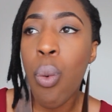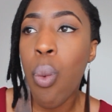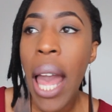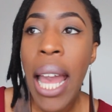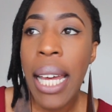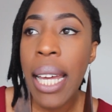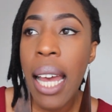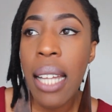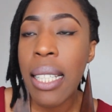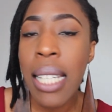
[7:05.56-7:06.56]

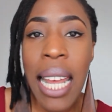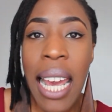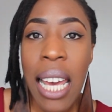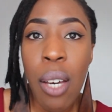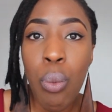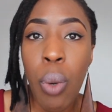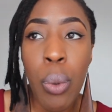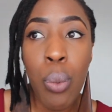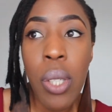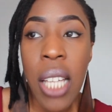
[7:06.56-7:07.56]
way near what
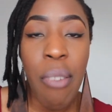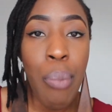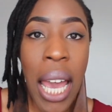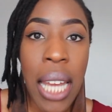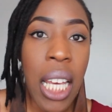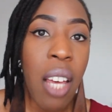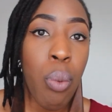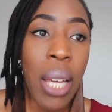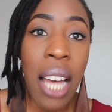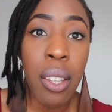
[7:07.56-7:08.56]
we would have paid if
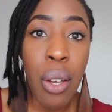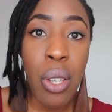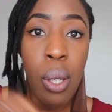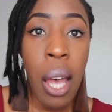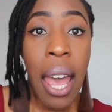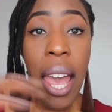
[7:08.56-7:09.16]
we had those